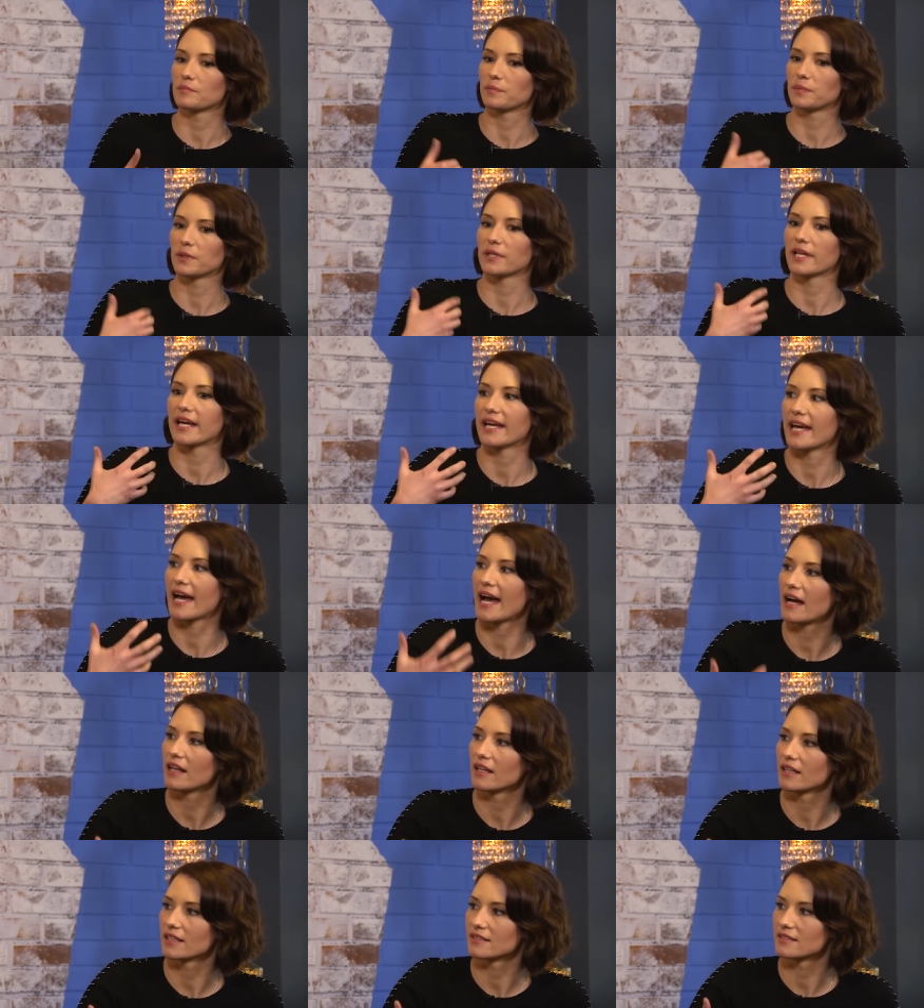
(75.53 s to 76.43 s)
play
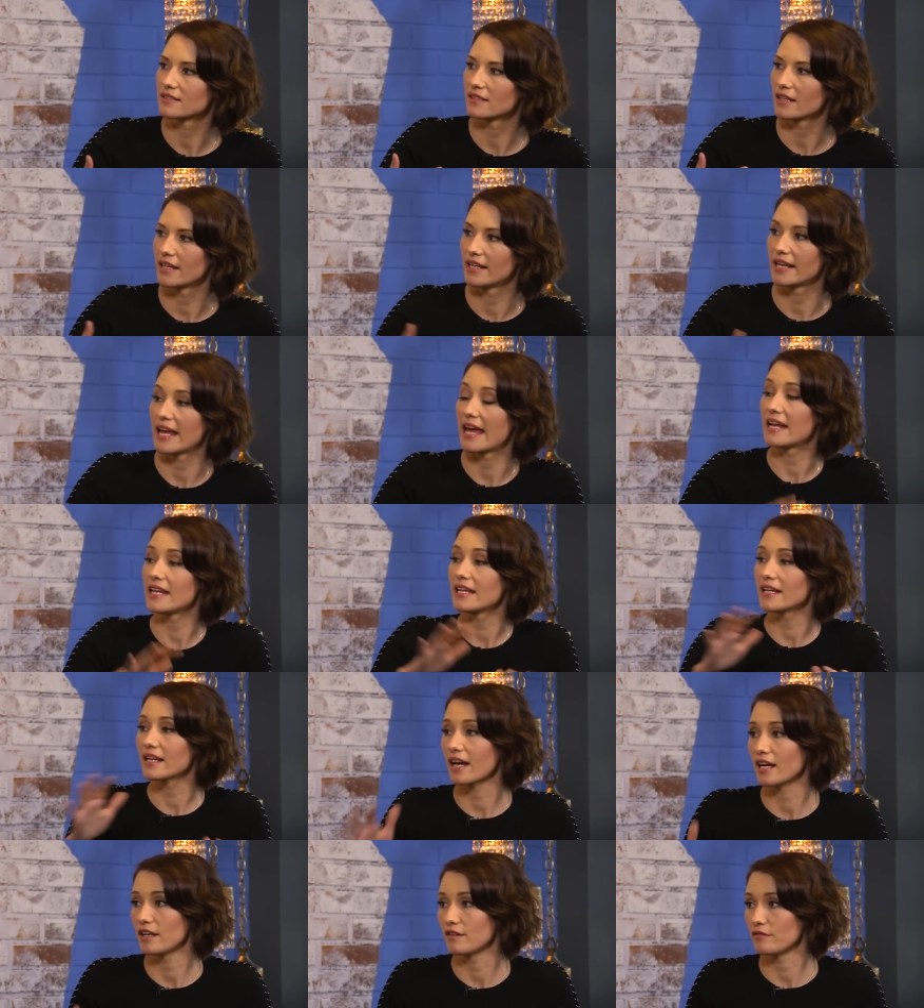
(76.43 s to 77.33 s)
Alex in any
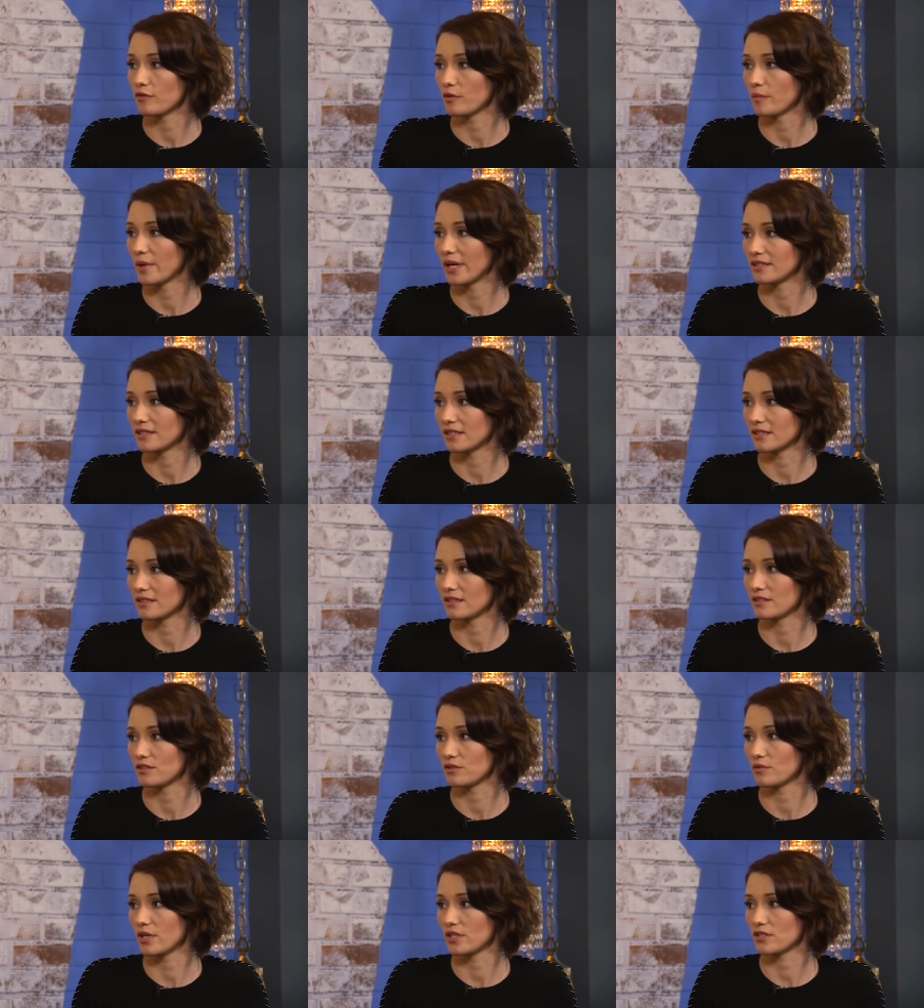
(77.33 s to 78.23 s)
kind of romantic
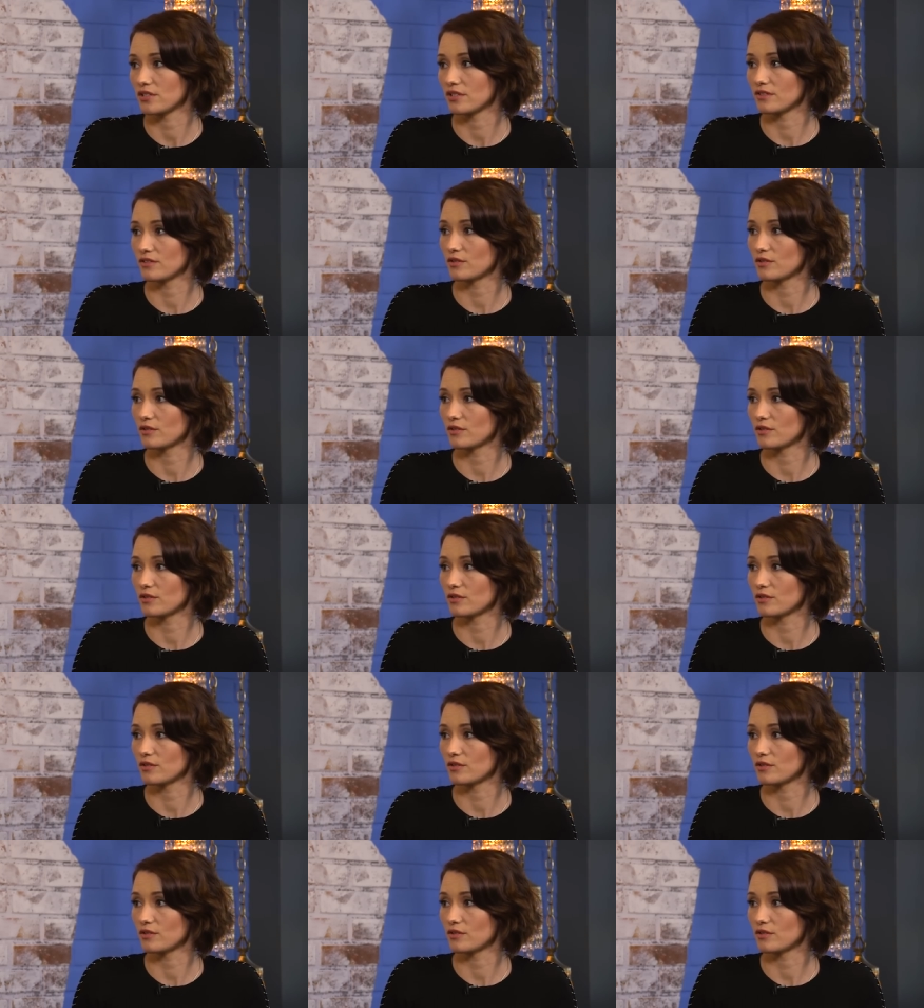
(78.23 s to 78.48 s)
situation.